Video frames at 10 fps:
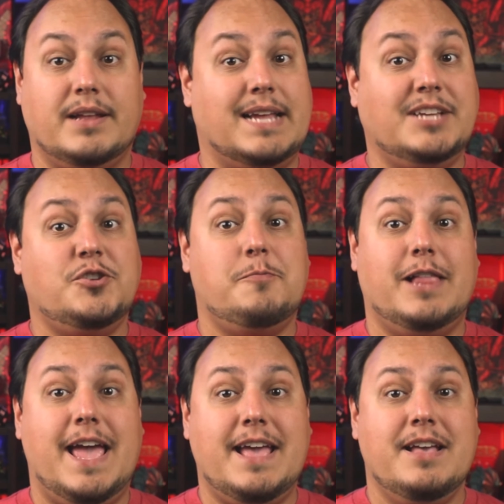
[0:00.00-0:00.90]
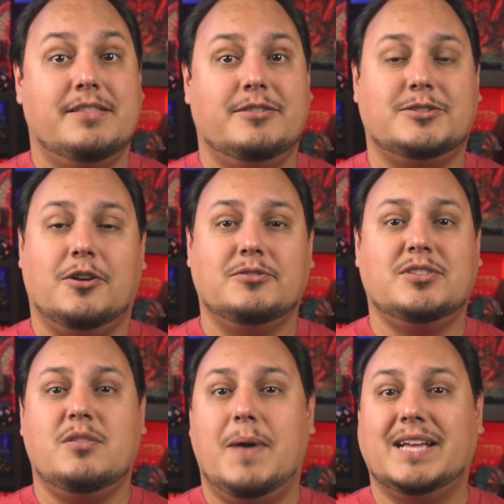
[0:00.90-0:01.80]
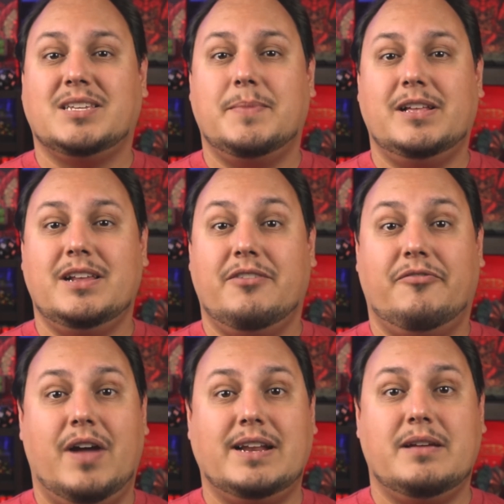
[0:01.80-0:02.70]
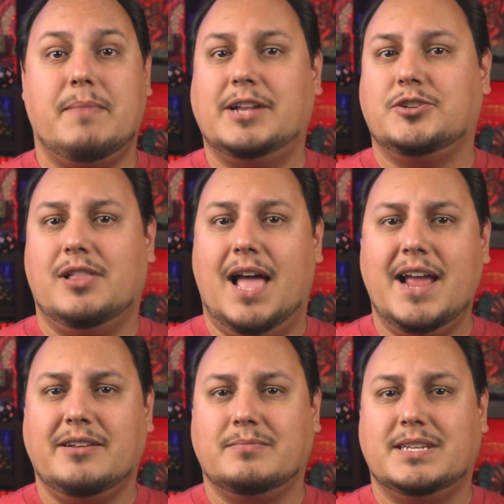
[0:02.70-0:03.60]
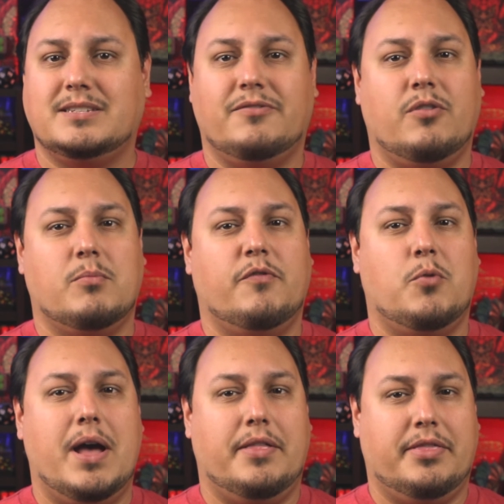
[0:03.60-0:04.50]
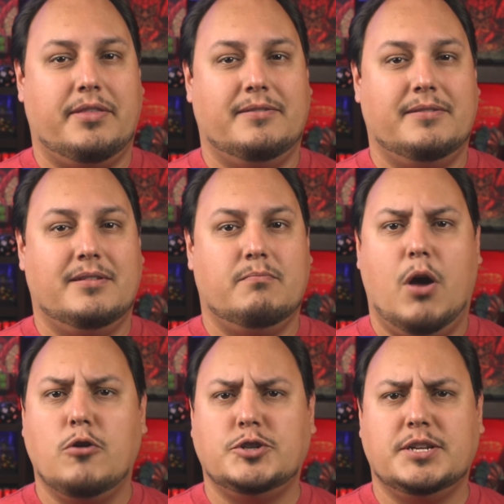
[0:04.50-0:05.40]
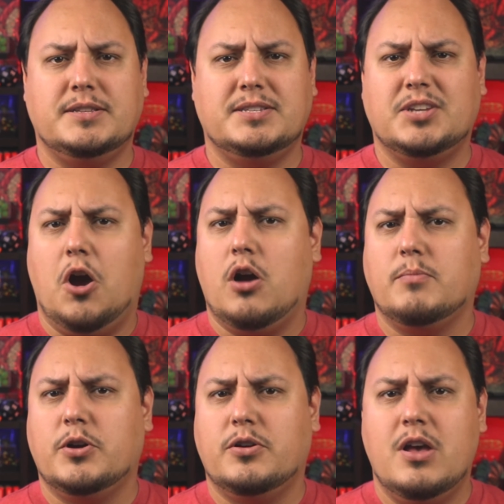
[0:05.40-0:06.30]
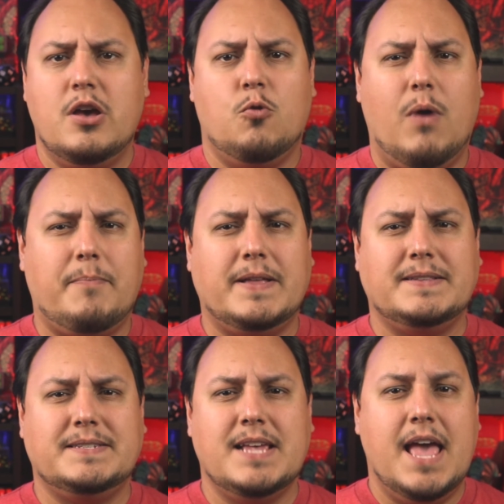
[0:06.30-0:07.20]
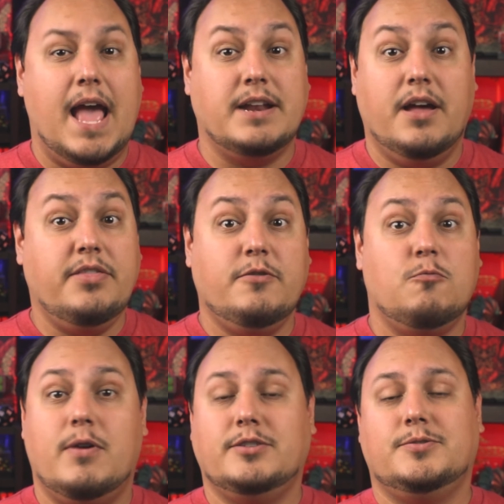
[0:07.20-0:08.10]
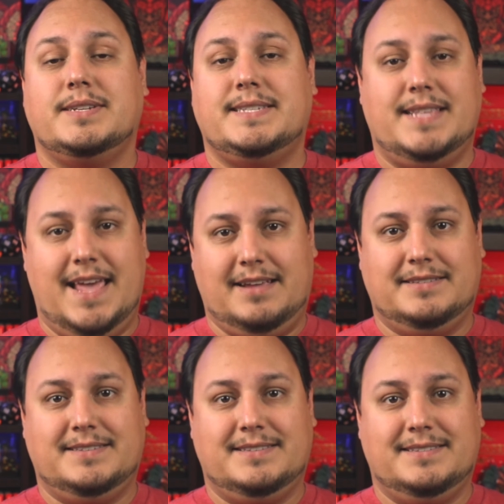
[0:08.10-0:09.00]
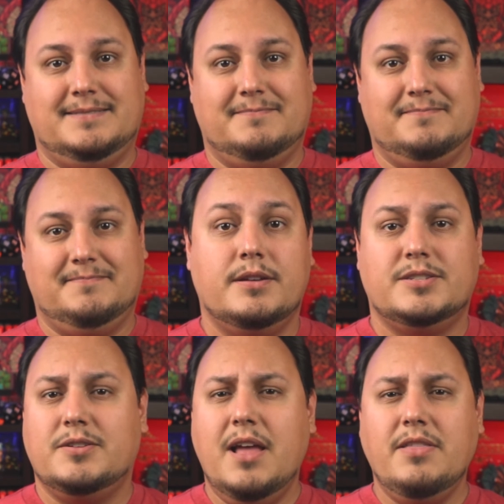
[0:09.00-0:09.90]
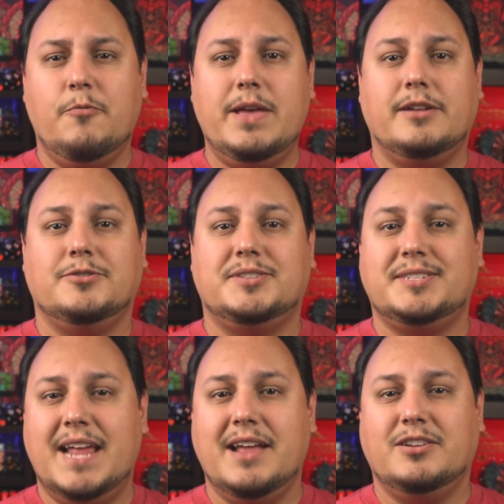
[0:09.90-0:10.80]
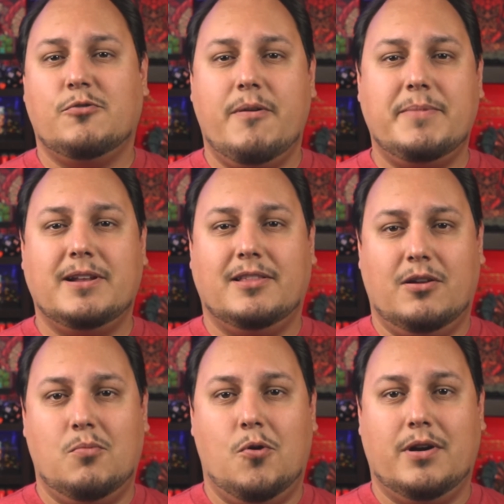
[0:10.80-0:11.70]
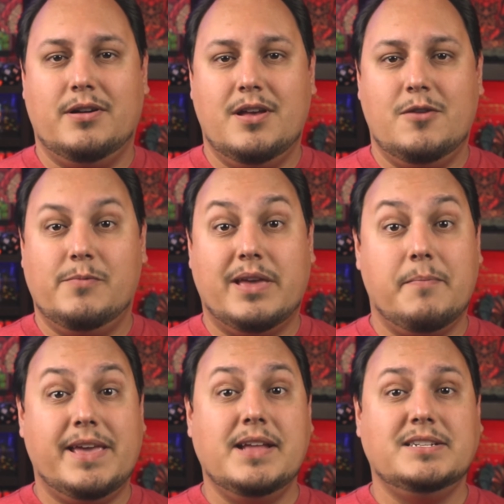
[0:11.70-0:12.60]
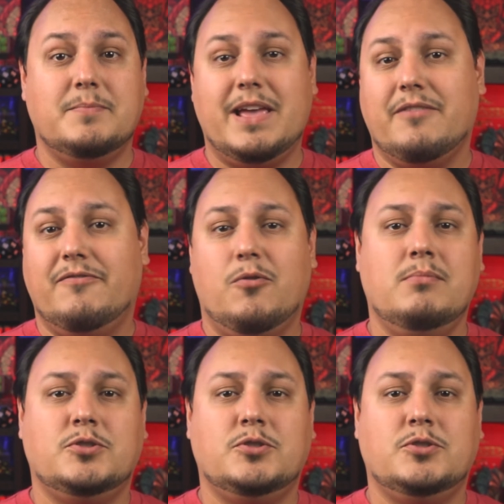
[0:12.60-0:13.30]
as you play, there's also the possibility of finding magical items as a form of wealth. Potions, armor, weapons, and other wondrous things. So now that we understand equipment a little more, we can begin to make informed